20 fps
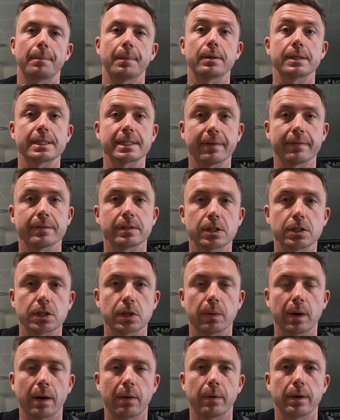in
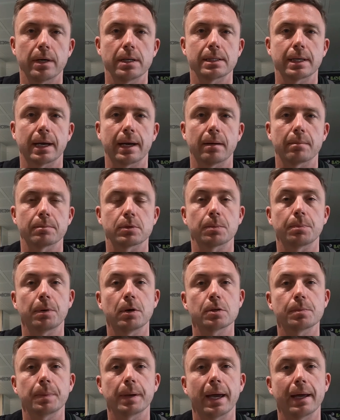72 hours I'm
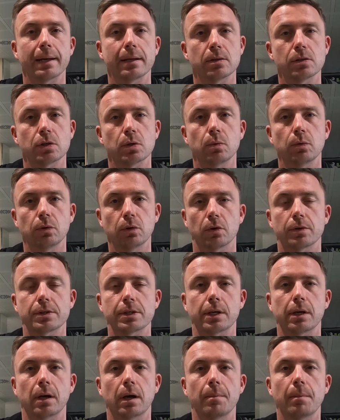supposed to be heading to
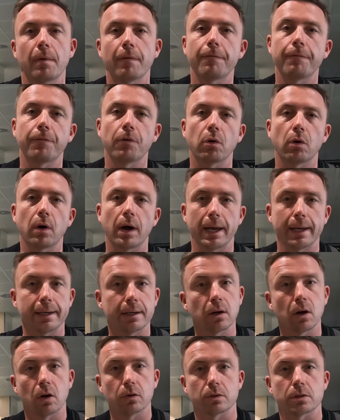Nottingham for a
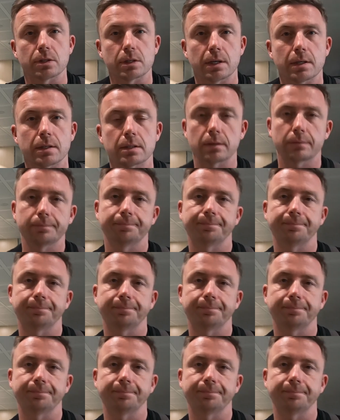concert.